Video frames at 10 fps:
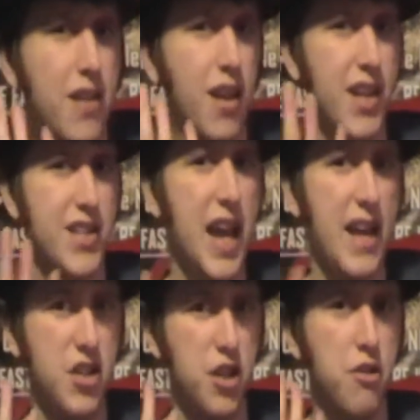like a
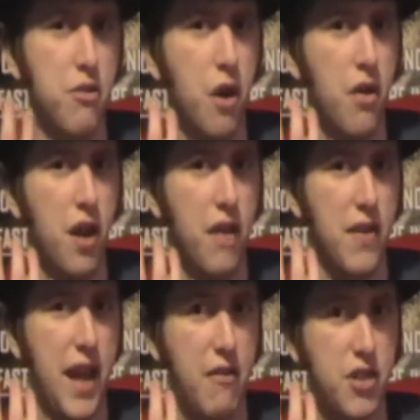tattoo on like
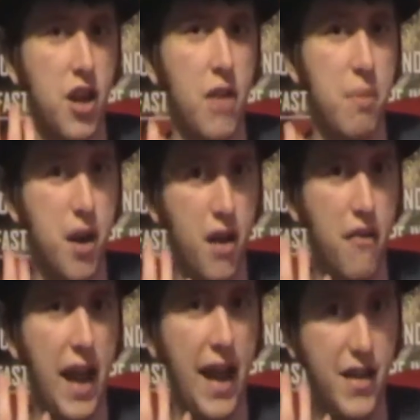the outside part of
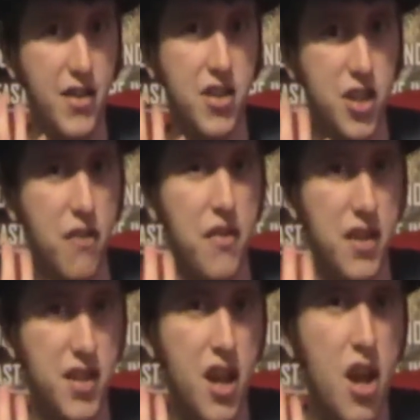the hand to show
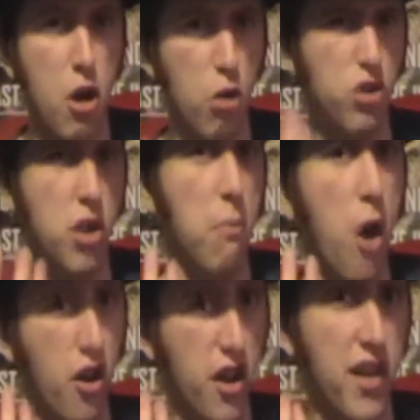this all
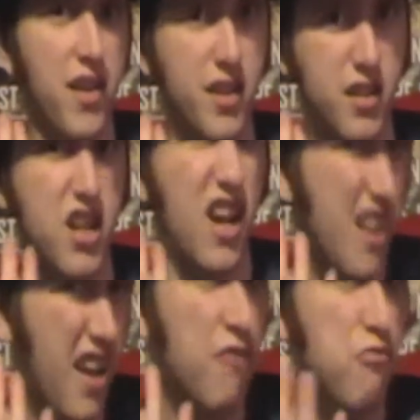demonic, and it's kind of
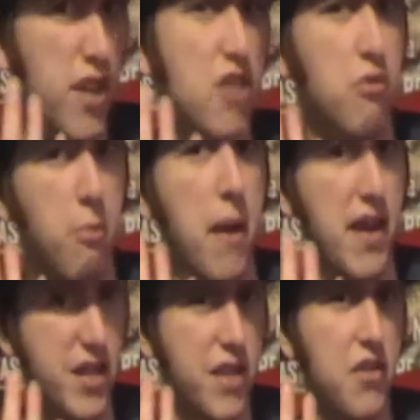like a ritual
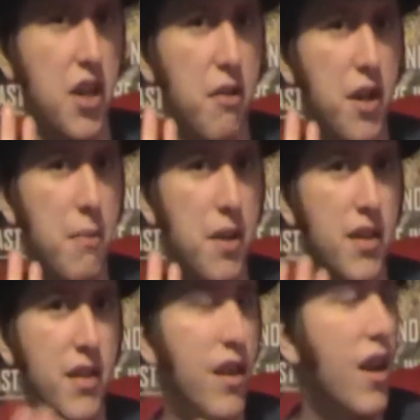based, if you know what I
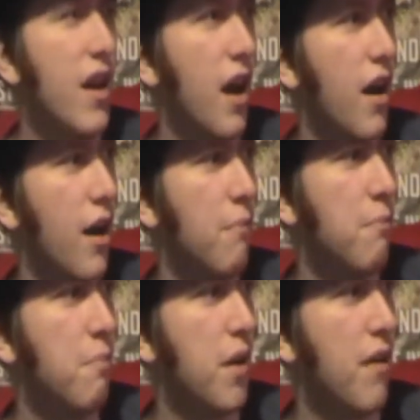mean.
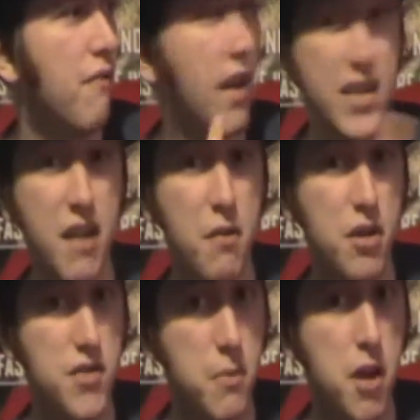But that's how it
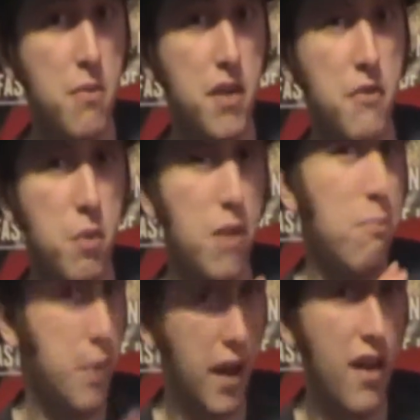looks for the moment. If you want a
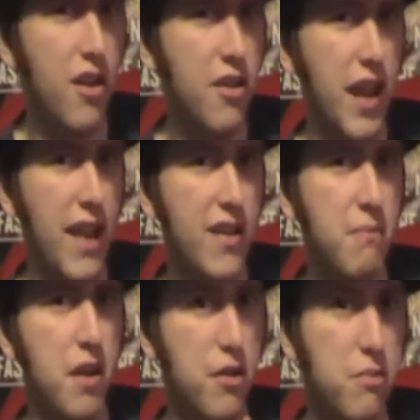better look at it,
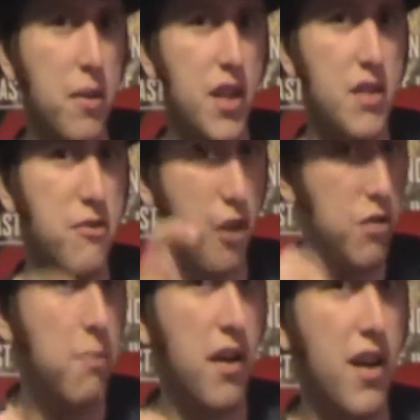by all means,
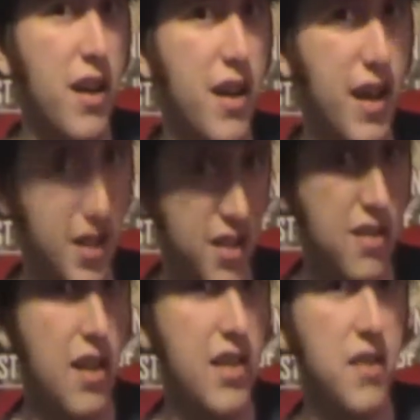photo bucket link
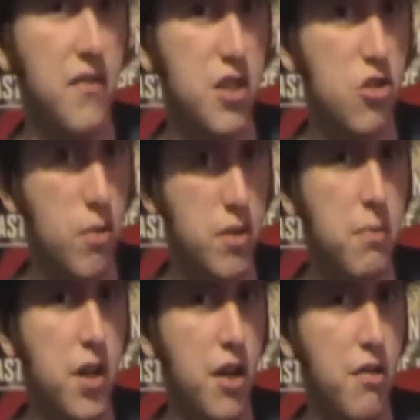is in the description
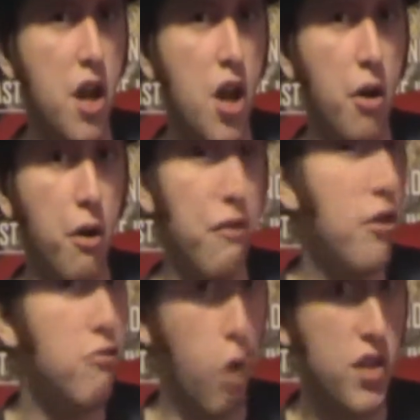below, or if
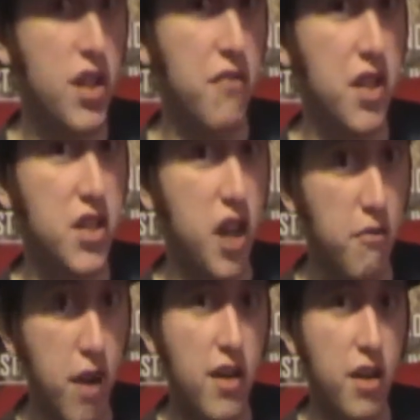you're watching this
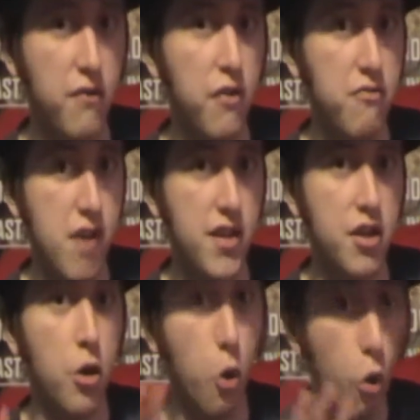directly on the thread,
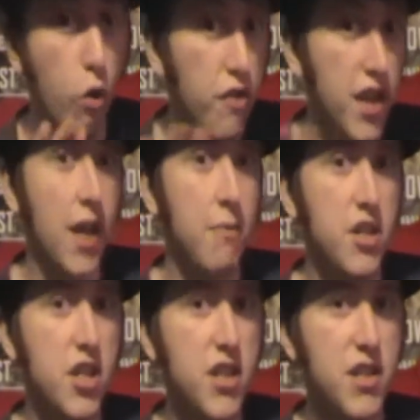all the
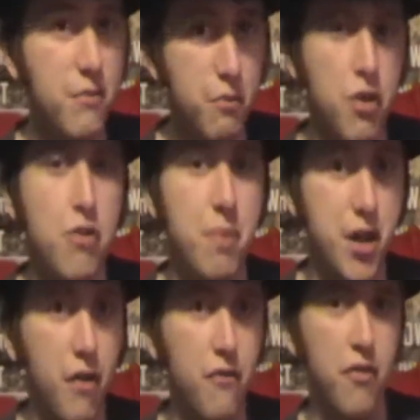images will be
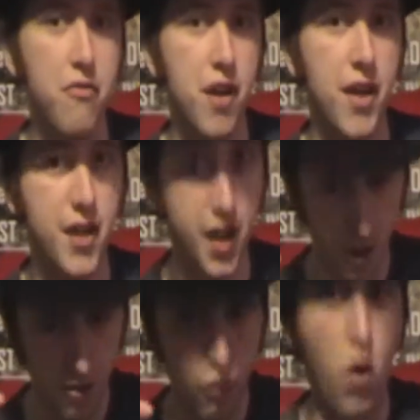on the thread
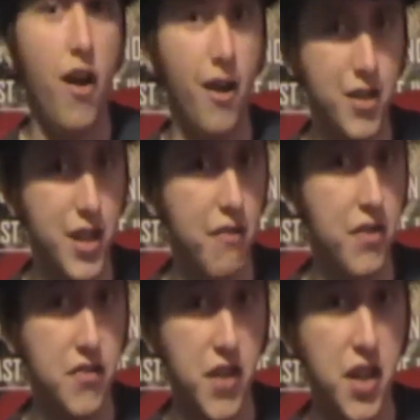right underneath
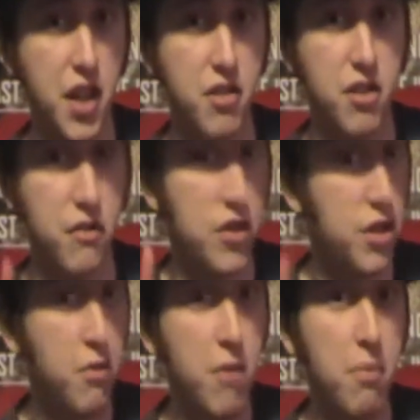this video. So if you
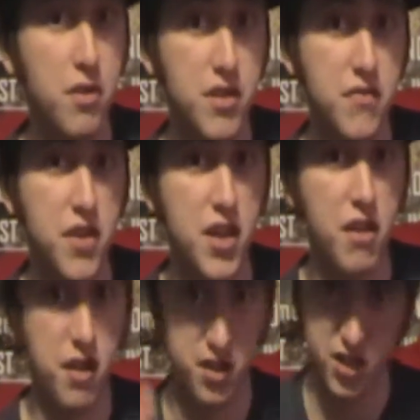do want to pause this
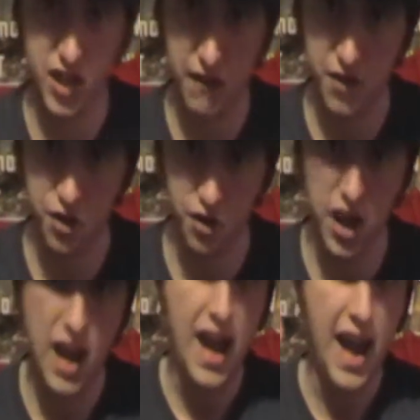video and just have a look
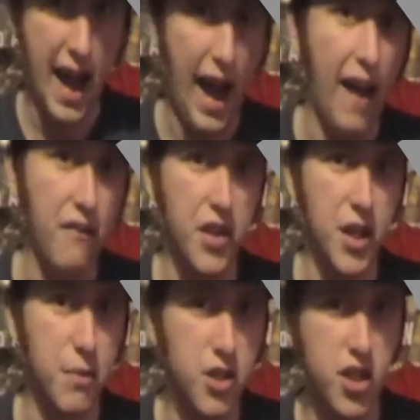at the
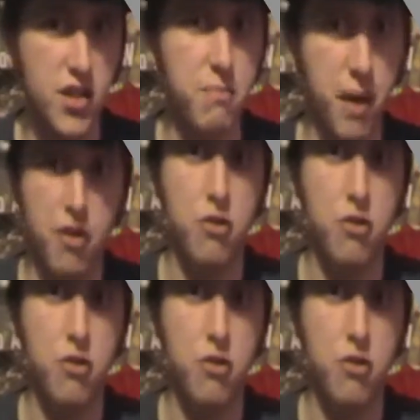images, by all